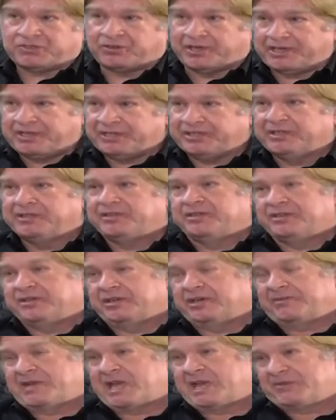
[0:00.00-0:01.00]
training
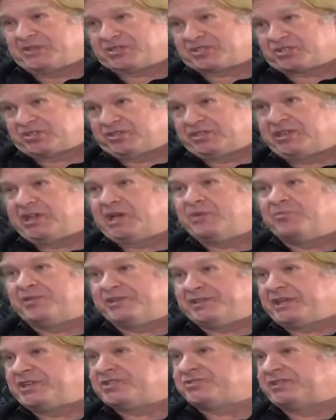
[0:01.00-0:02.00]
at MSc and
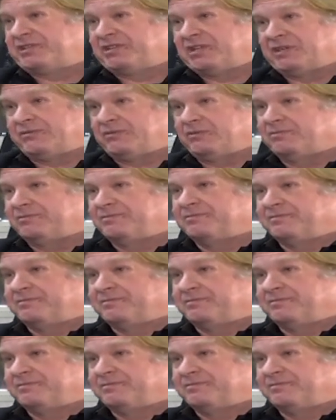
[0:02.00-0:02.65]
PhD level.